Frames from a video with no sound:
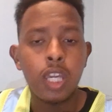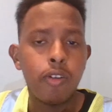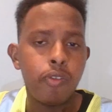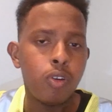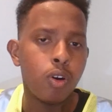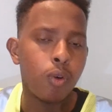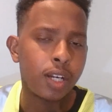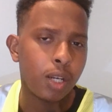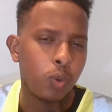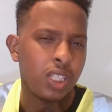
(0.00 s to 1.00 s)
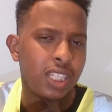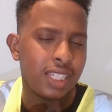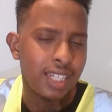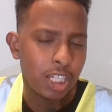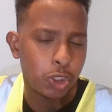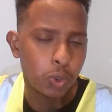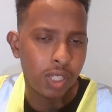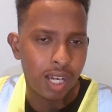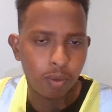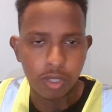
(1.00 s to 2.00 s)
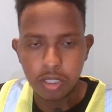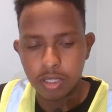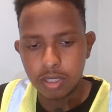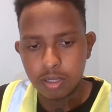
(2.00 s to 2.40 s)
If you are working with natural language,